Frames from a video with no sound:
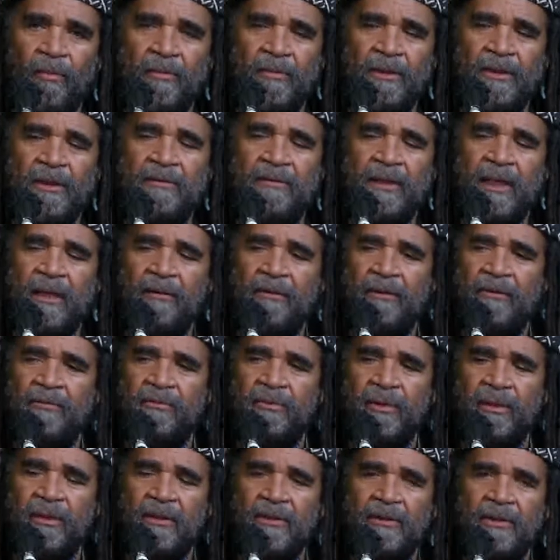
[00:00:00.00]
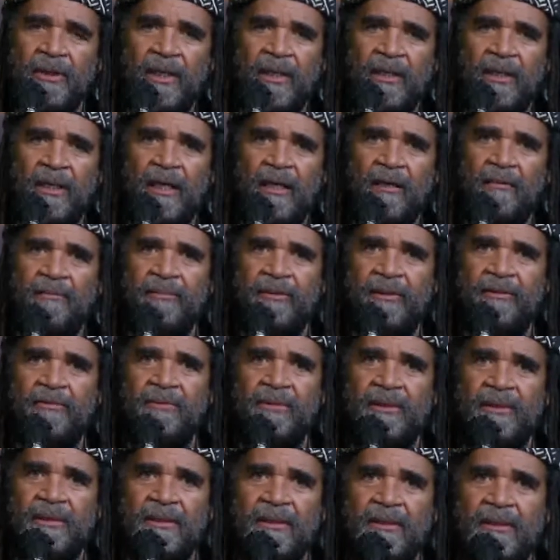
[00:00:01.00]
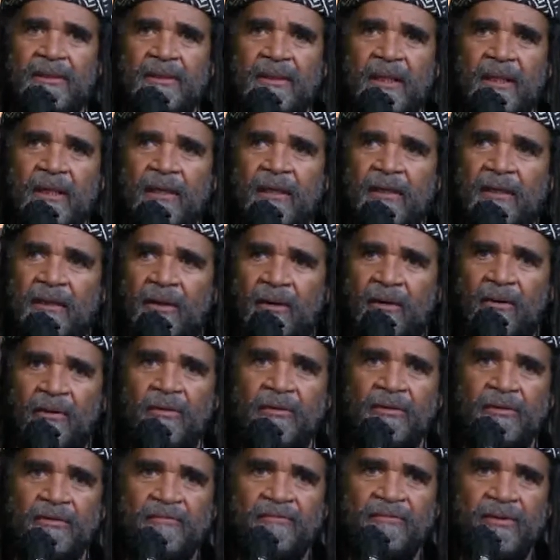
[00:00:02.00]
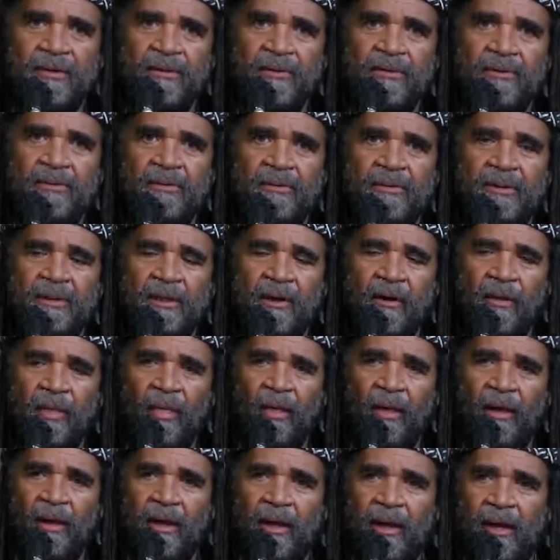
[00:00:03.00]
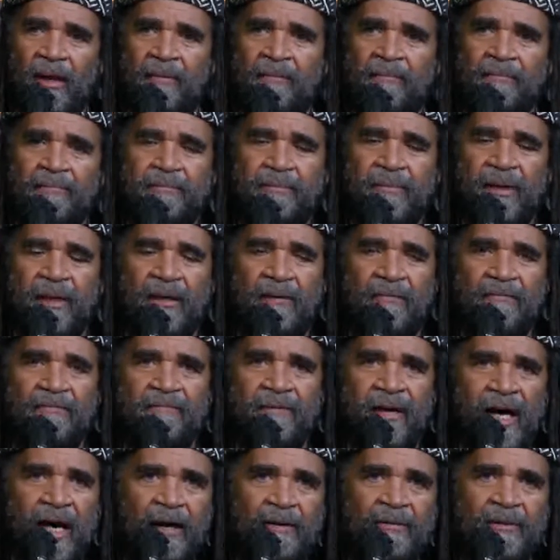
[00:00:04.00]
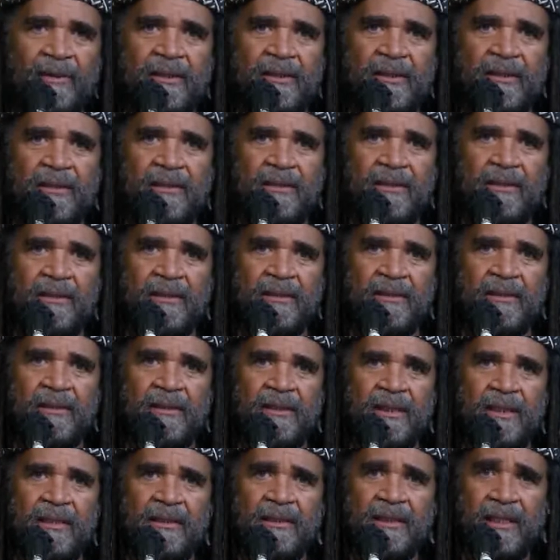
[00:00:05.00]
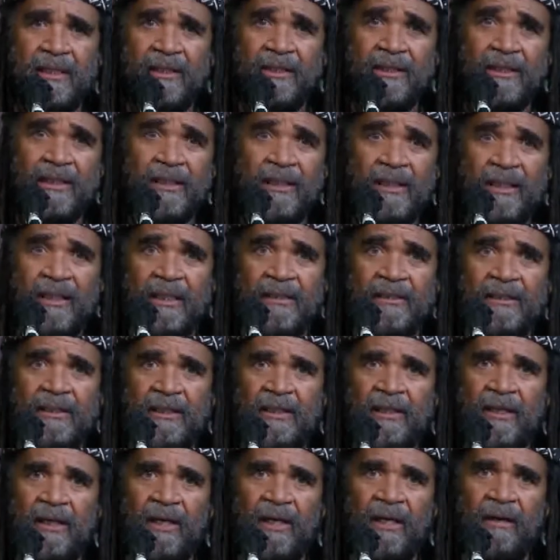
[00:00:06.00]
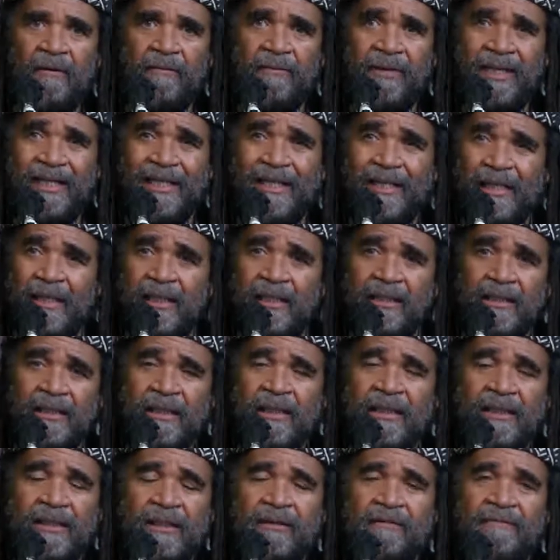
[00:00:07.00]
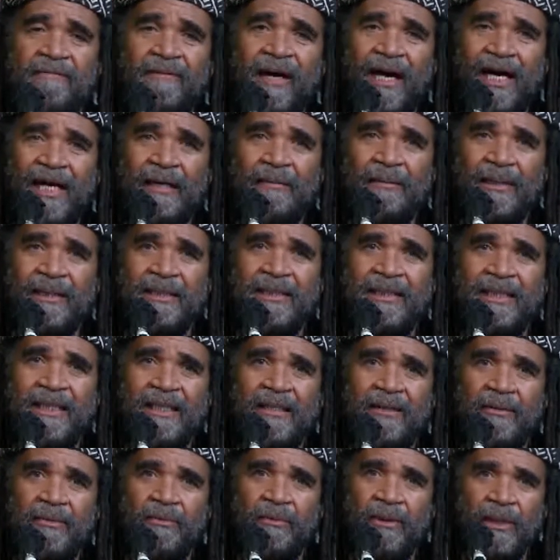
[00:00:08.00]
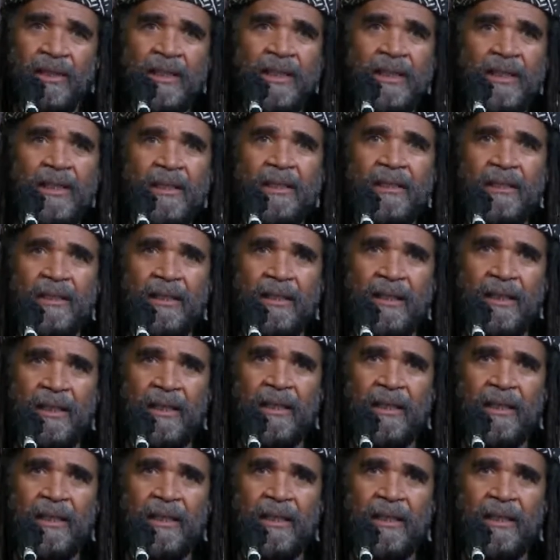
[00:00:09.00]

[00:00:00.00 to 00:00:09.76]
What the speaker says: See, they was really trying to help you with this colds and flus and viruses. They'll tell you to get into your health. At least get your vitamin D3 in.